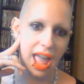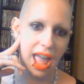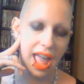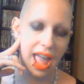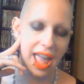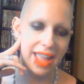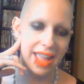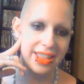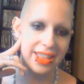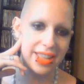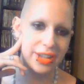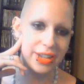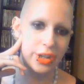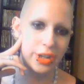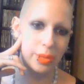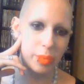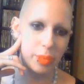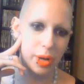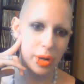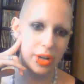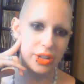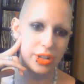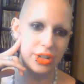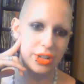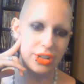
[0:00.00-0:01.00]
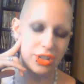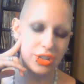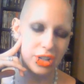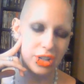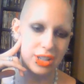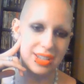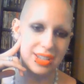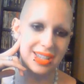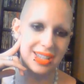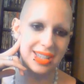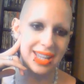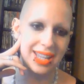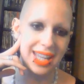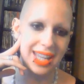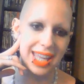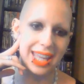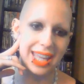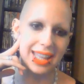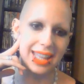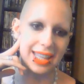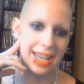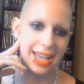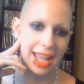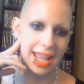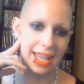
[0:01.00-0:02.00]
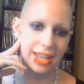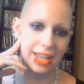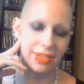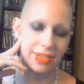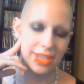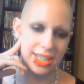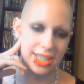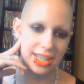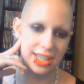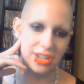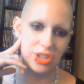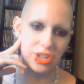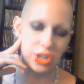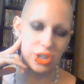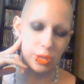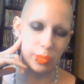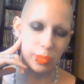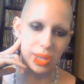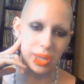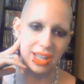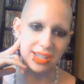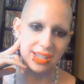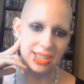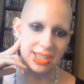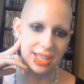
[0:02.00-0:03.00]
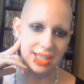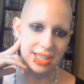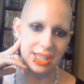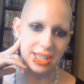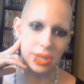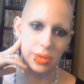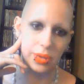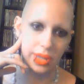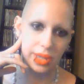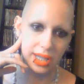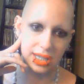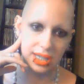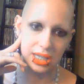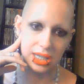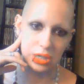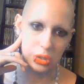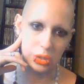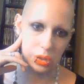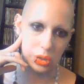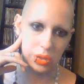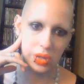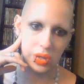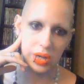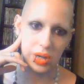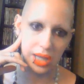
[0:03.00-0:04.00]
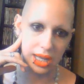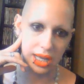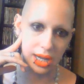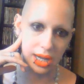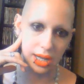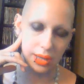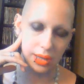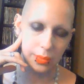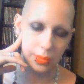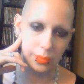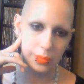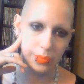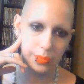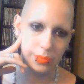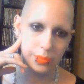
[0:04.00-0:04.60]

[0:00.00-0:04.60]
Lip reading: and then your partner starts seeking the negative attention because that's the only attention they're getting.